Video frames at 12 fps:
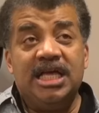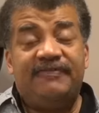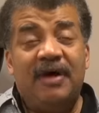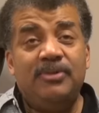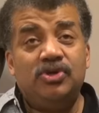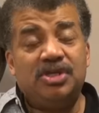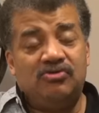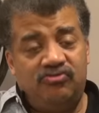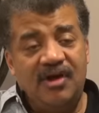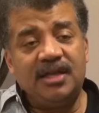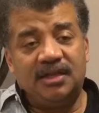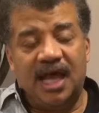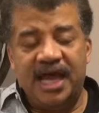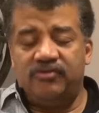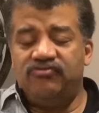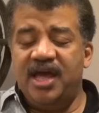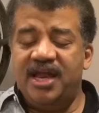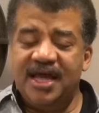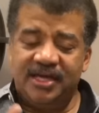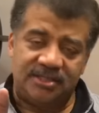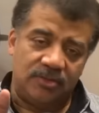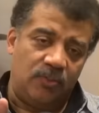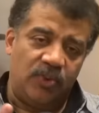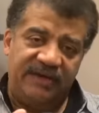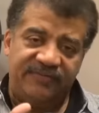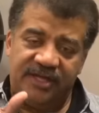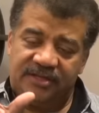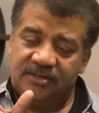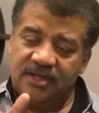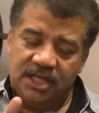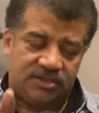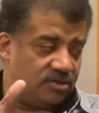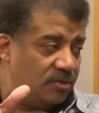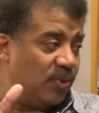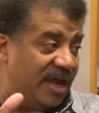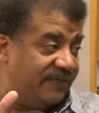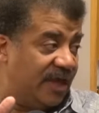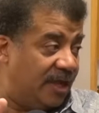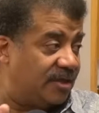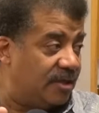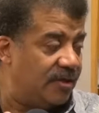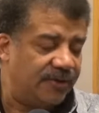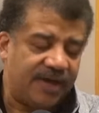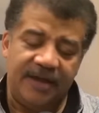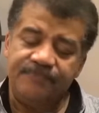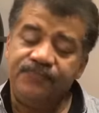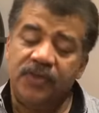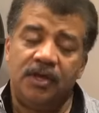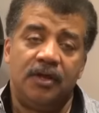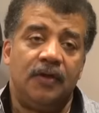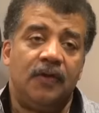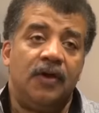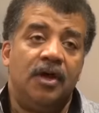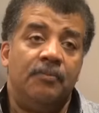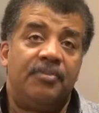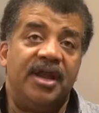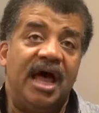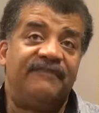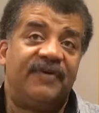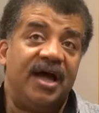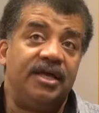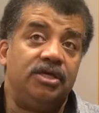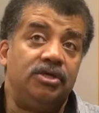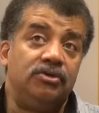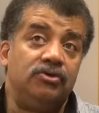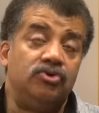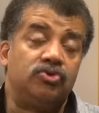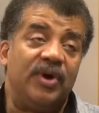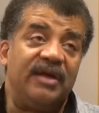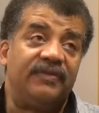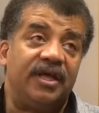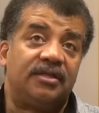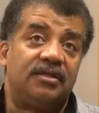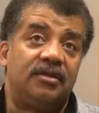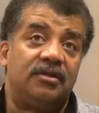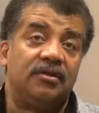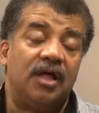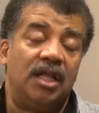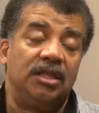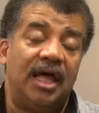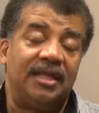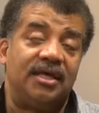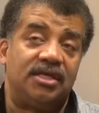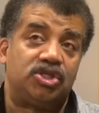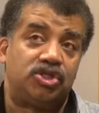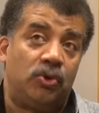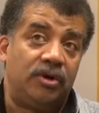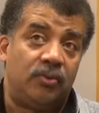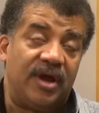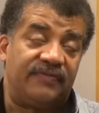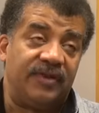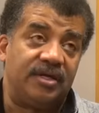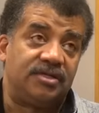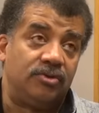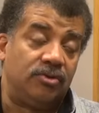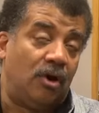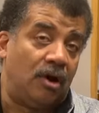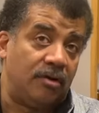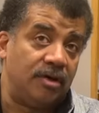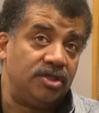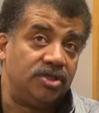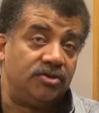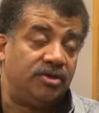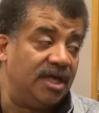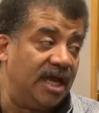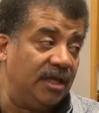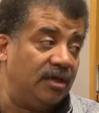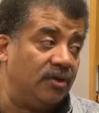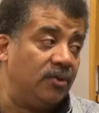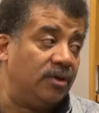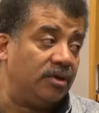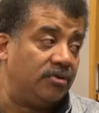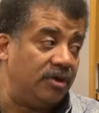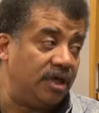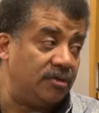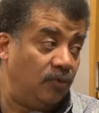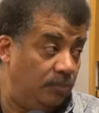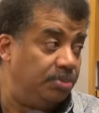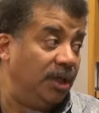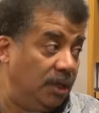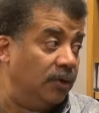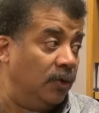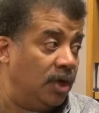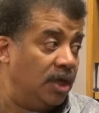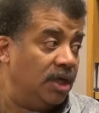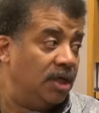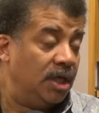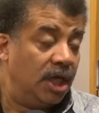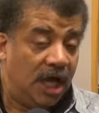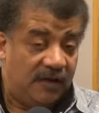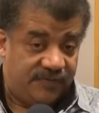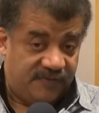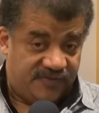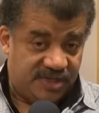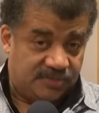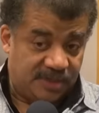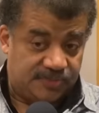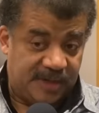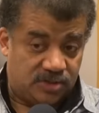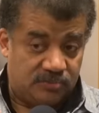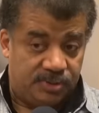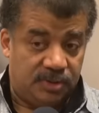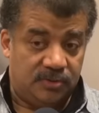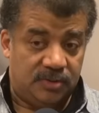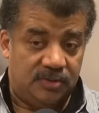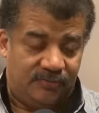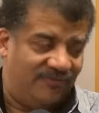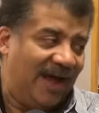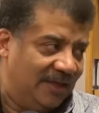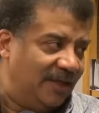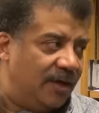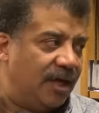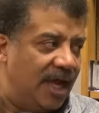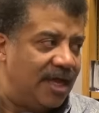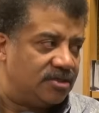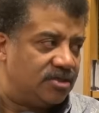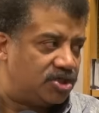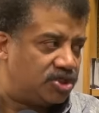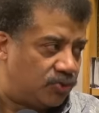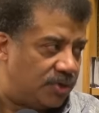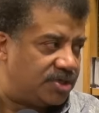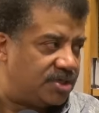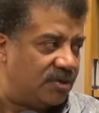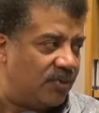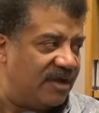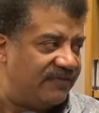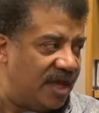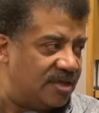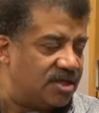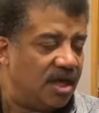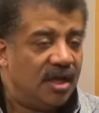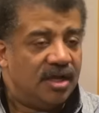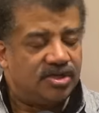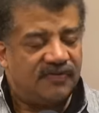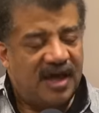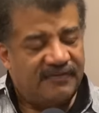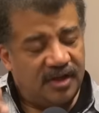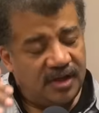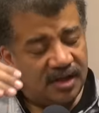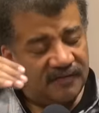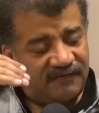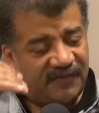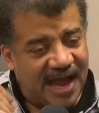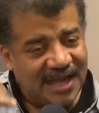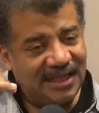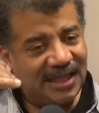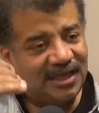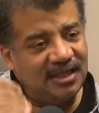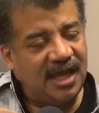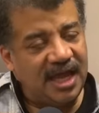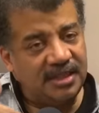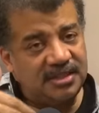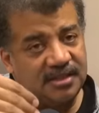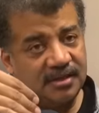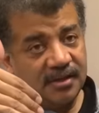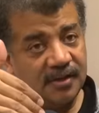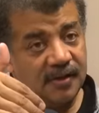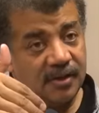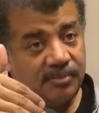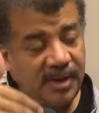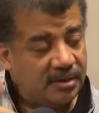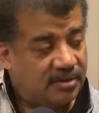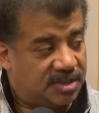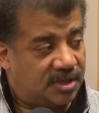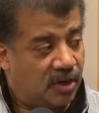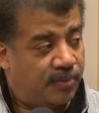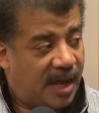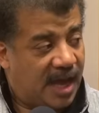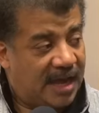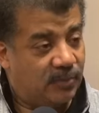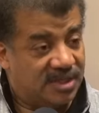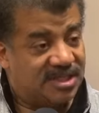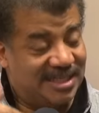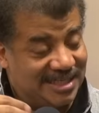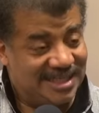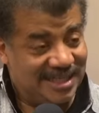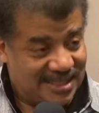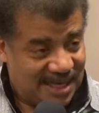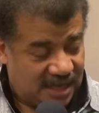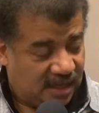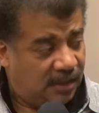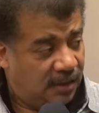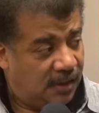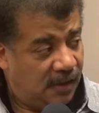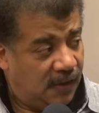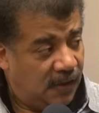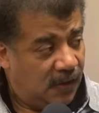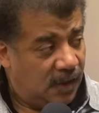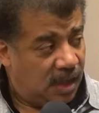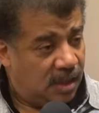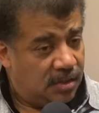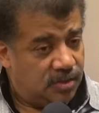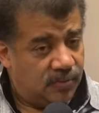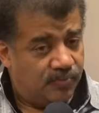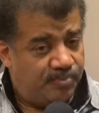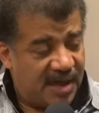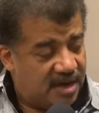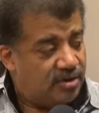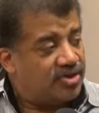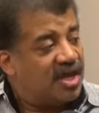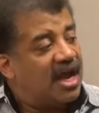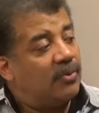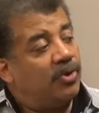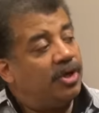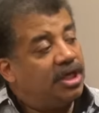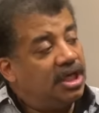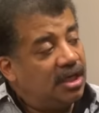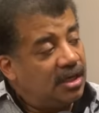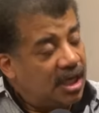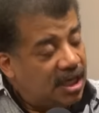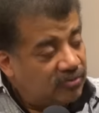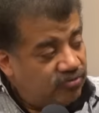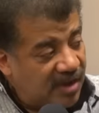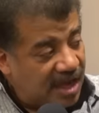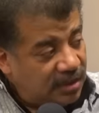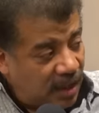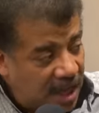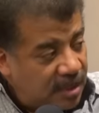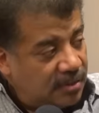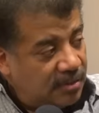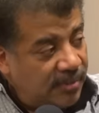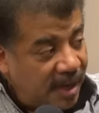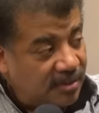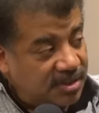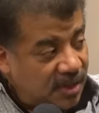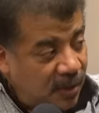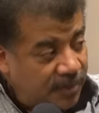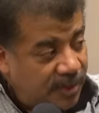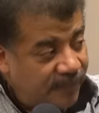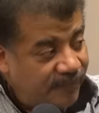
if I'm using red light, red has a wavelength, a certain wavelength. Right. Okay. But if I use wavelength uh, light that's shorter wavelength, so orange or yellow or green or blue, okay. of the visible spectrum, blue or violet has the shortest of the wavelengths. Okay. So if I have a violet light microscope, I will see detail mm -hmm. better than I would in a red light microscope.